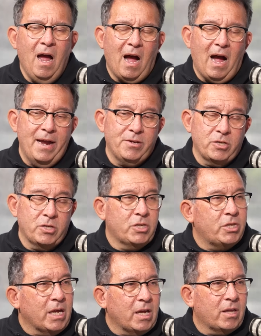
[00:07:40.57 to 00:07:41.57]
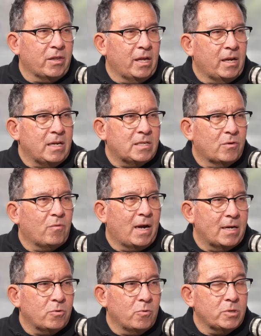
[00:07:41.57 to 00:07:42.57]
I just think that he's the
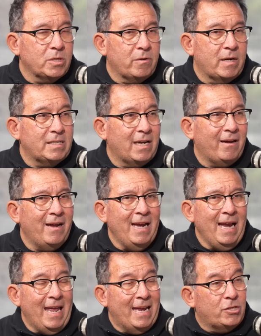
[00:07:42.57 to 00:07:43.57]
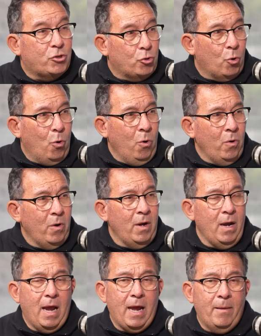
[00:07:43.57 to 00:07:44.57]
right horse in the race. Now, his draw,
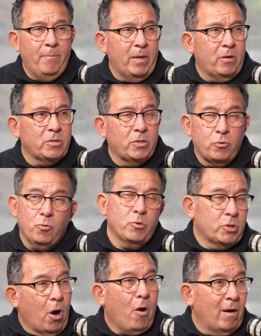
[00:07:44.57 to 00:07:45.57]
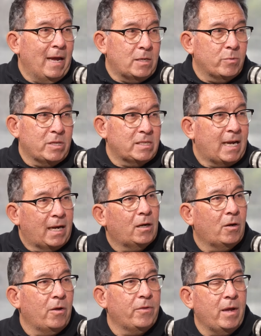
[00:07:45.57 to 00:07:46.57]
because the draws correlate with the
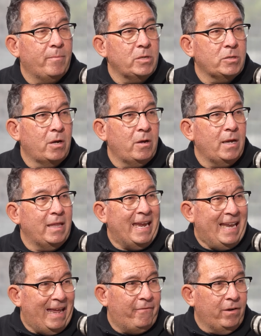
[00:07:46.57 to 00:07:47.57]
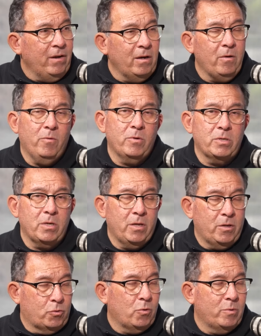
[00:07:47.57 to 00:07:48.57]
saddlecloth number. So 11,
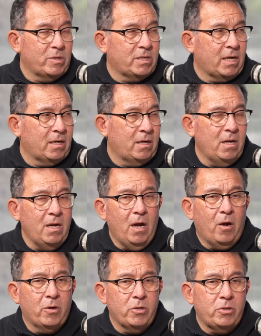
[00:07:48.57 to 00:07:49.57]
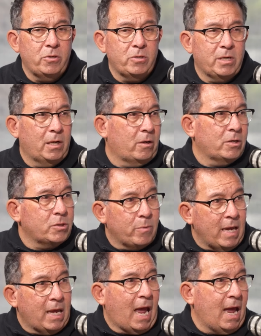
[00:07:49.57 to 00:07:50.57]
the draw was done on Tuesday last
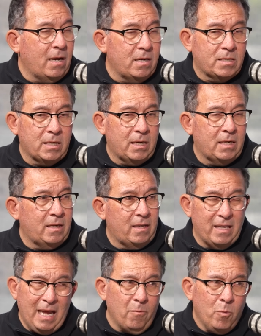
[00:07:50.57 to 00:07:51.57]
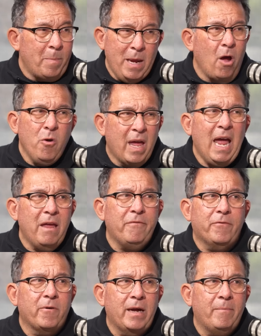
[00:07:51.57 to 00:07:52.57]
week, and that would be okay
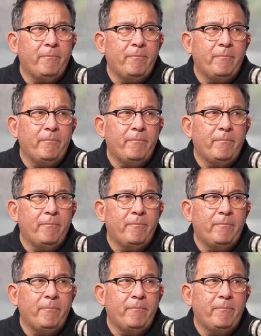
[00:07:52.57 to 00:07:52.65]
for him.